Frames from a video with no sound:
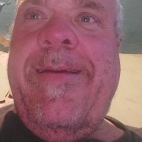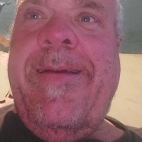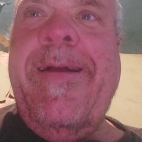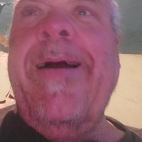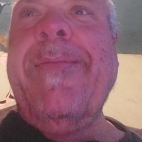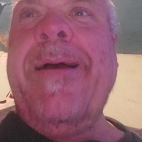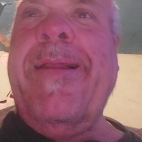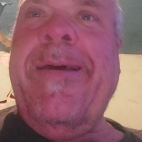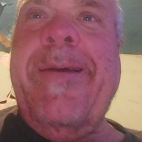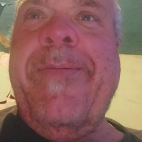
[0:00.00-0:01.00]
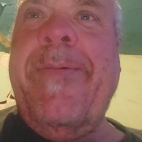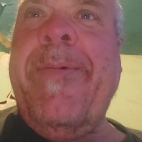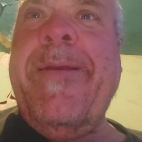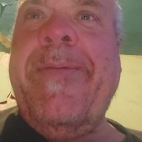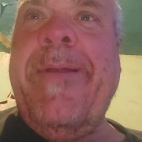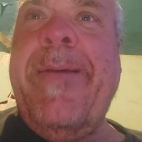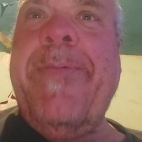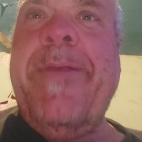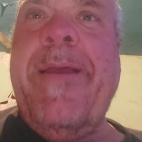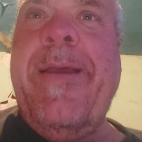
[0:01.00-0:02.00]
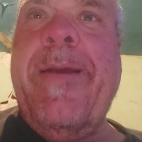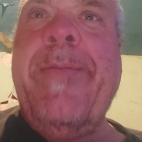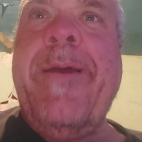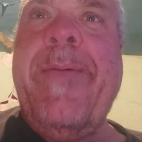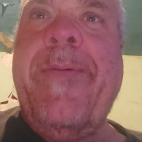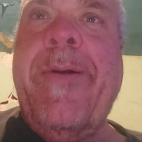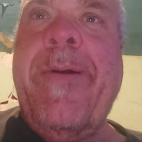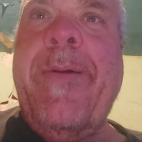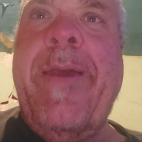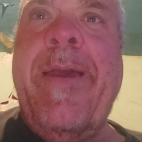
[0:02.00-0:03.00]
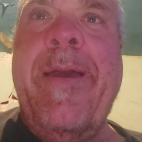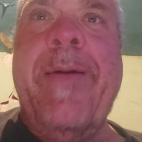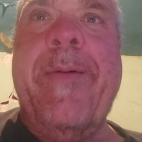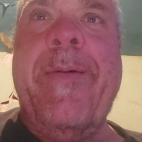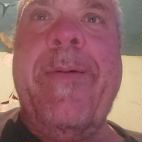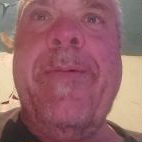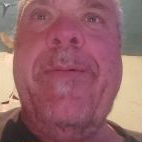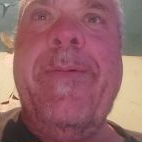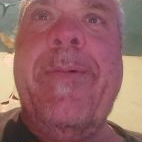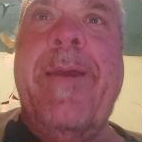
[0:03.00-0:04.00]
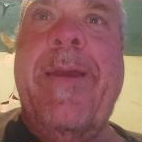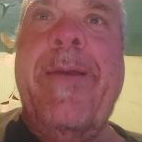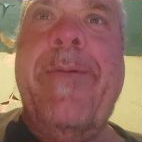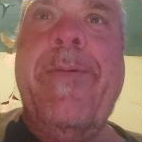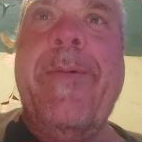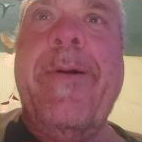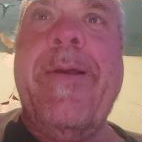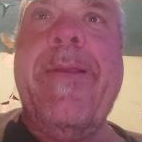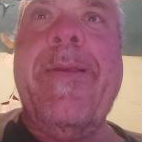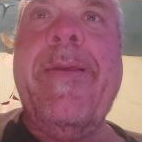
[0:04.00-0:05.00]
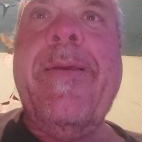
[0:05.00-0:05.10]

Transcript: You know, I'm not looking for much of an upset here. I'm looking for Oak Hill. Ooh, here's one.